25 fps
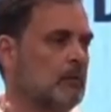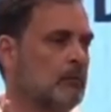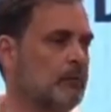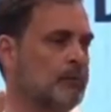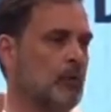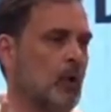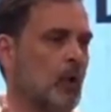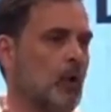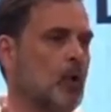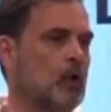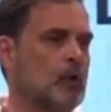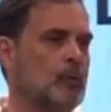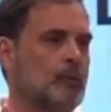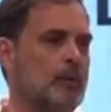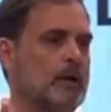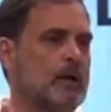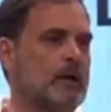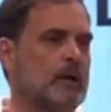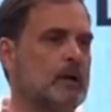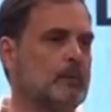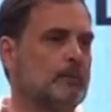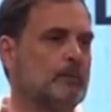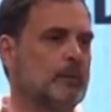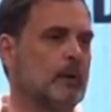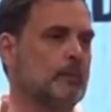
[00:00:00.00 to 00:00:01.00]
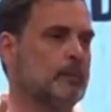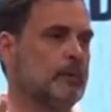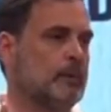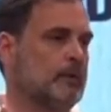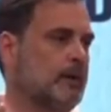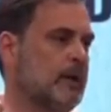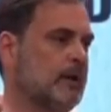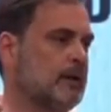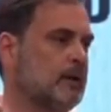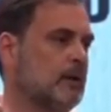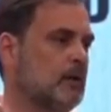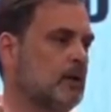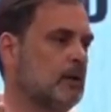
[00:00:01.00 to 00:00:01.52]
fraud being
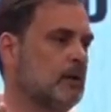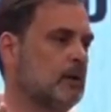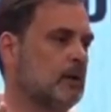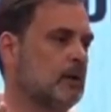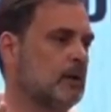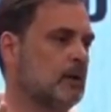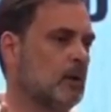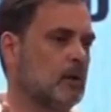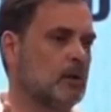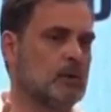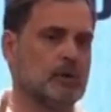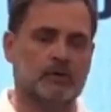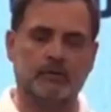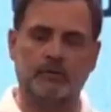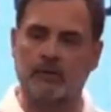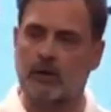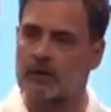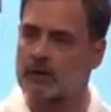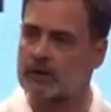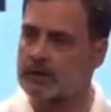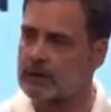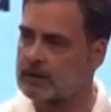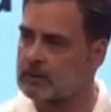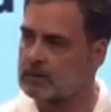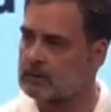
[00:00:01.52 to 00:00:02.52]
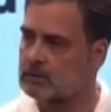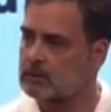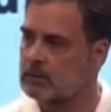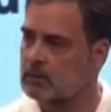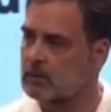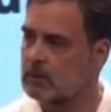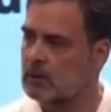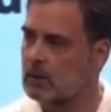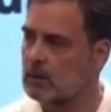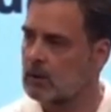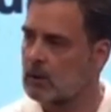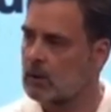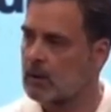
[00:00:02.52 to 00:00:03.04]
perpetrated on this country.
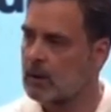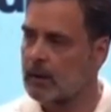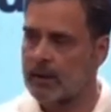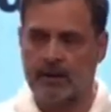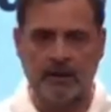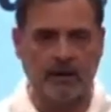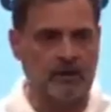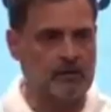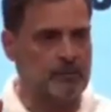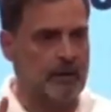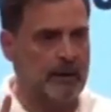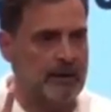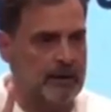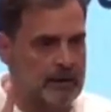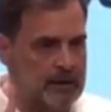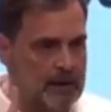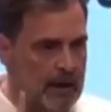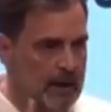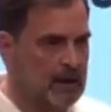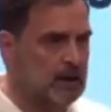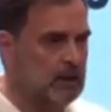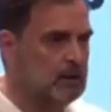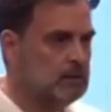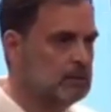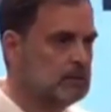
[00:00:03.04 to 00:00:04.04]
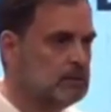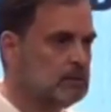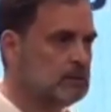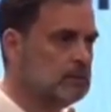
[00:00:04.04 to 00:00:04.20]
It is being done